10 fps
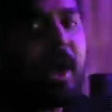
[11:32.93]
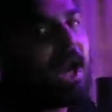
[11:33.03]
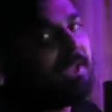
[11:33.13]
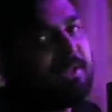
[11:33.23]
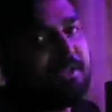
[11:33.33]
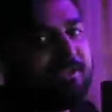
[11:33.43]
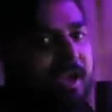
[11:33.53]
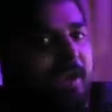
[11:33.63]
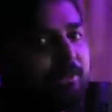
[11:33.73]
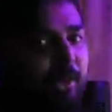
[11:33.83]
I think these
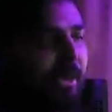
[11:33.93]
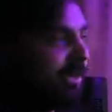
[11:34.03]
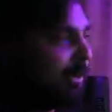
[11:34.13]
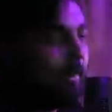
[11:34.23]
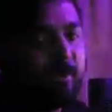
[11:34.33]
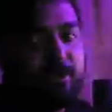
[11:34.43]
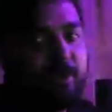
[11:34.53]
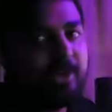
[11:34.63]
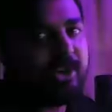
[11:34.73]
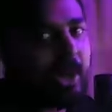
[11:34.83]
guys played a little bit too
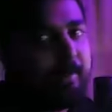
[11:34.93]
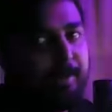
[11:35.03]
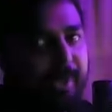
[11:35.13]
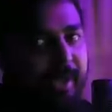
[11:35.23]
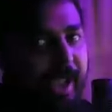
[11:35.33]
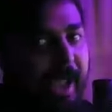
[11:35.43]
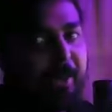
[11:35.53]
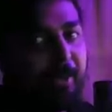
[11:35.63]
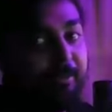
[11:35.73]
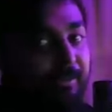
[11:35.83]
much uplink
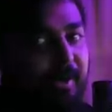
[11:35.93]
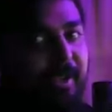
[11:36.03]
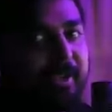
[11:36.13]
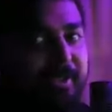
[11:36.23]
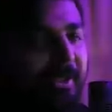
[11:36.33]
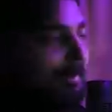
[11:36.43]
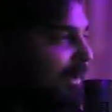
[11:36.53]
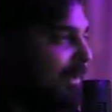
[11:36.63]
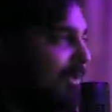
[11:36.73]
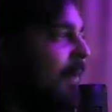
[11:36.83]
hacker fucking elite
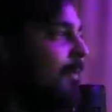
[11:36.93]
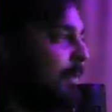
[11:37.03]
because